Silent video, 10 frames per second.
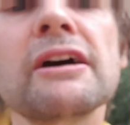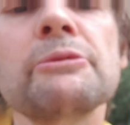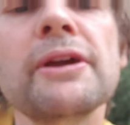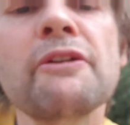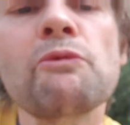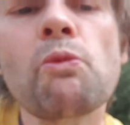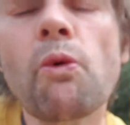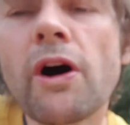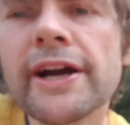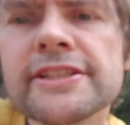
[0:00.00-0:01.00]
We have
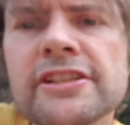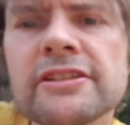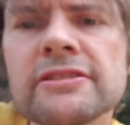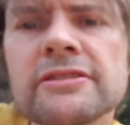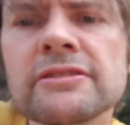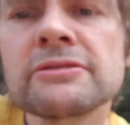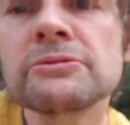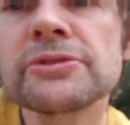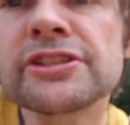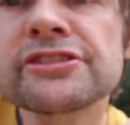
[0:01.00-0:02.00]
white,
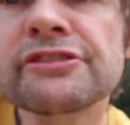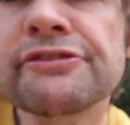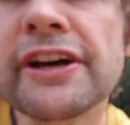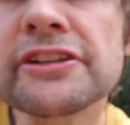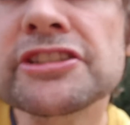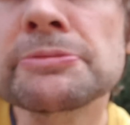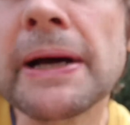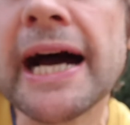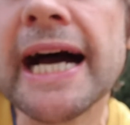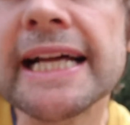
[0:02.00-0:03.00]
which is the
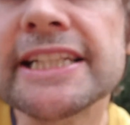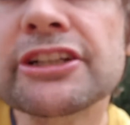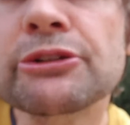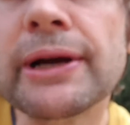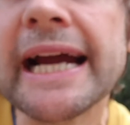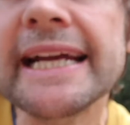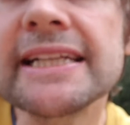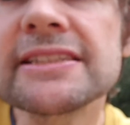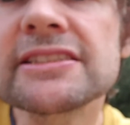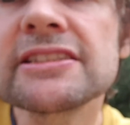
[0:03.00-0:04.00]
feldspar. The
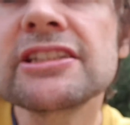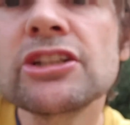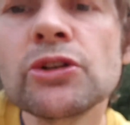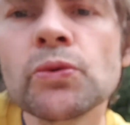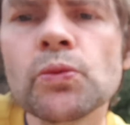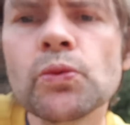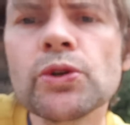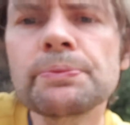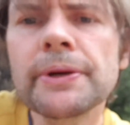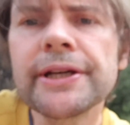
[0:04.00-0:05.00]
greys
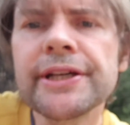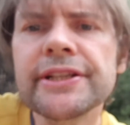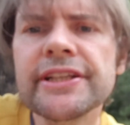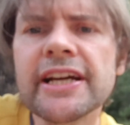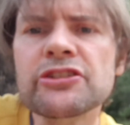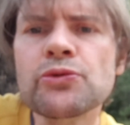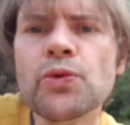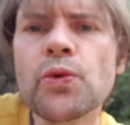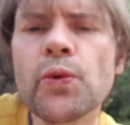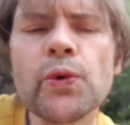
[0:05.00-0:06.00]
would be the actual
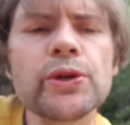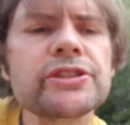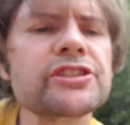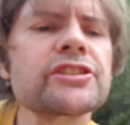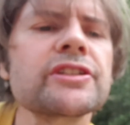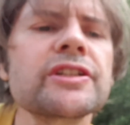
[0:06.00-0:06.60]
quartz.